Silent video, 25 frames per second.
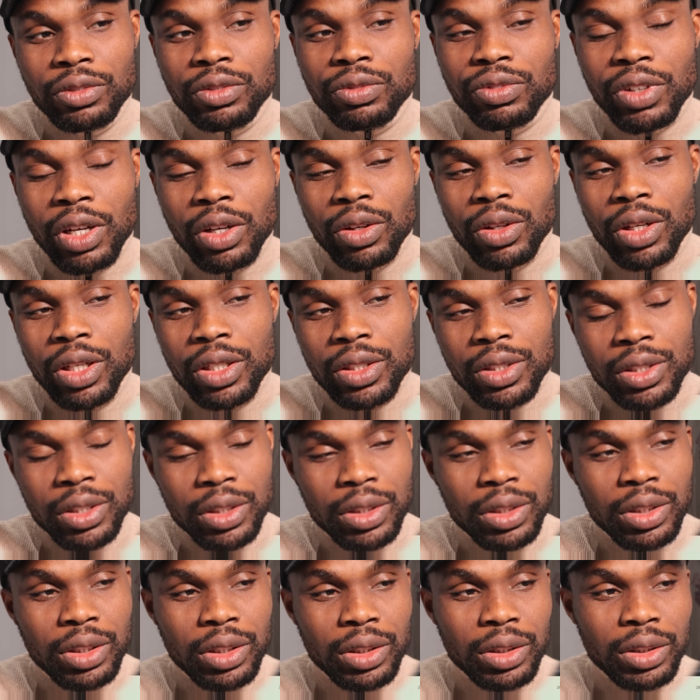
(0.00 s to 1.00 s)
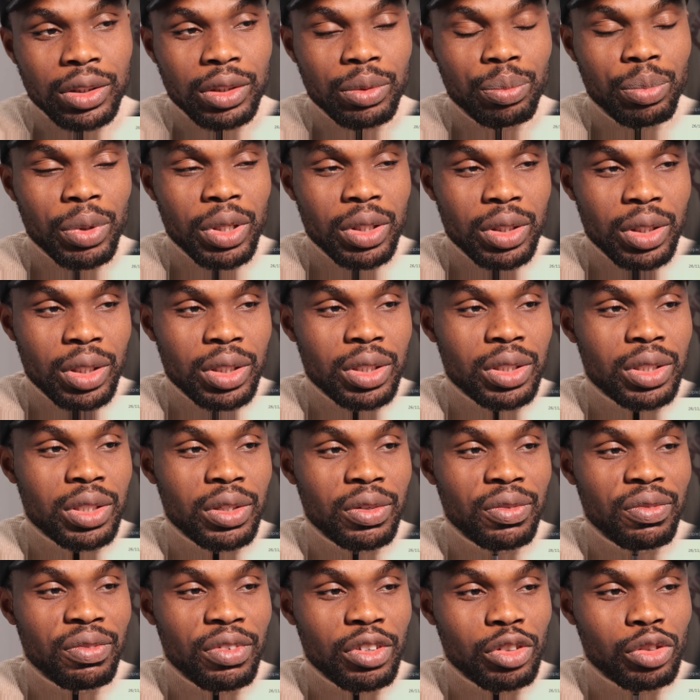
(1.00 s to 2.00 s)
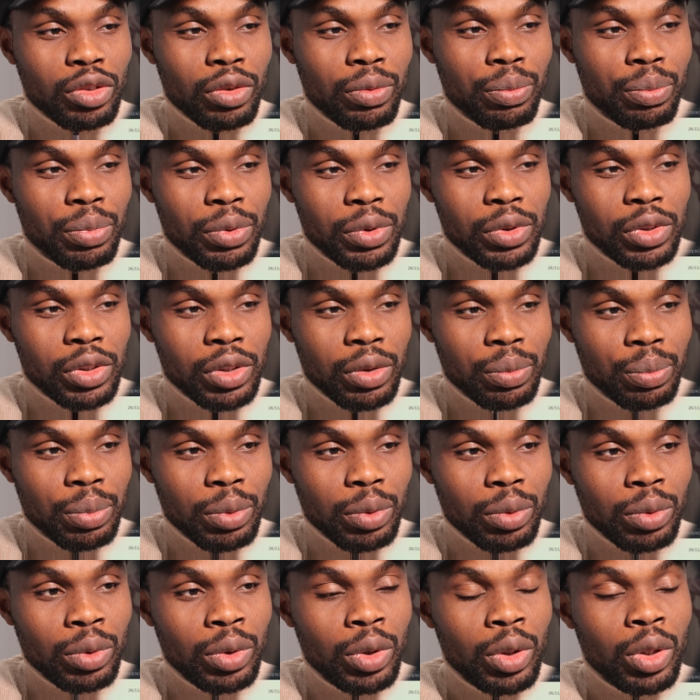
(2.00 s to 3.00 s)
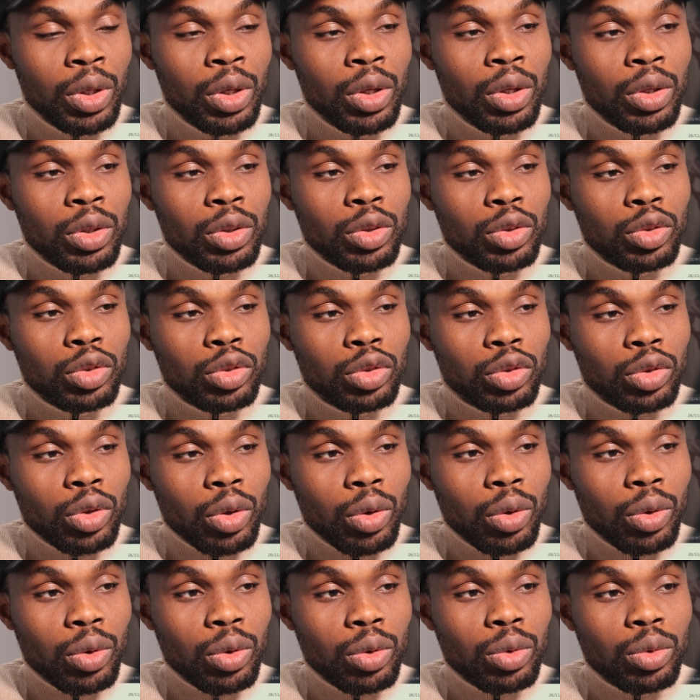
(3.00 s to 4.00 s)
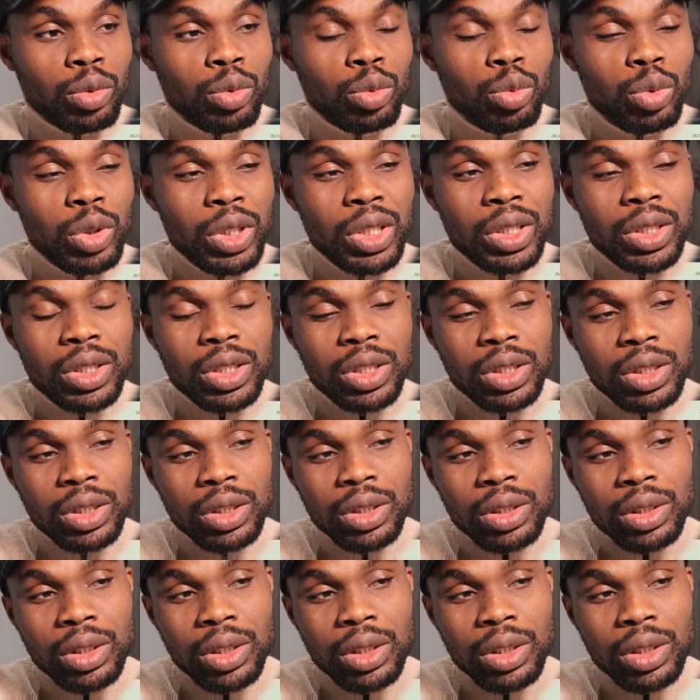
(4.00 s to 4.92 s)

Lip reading: violating the dependency inversion principle. So which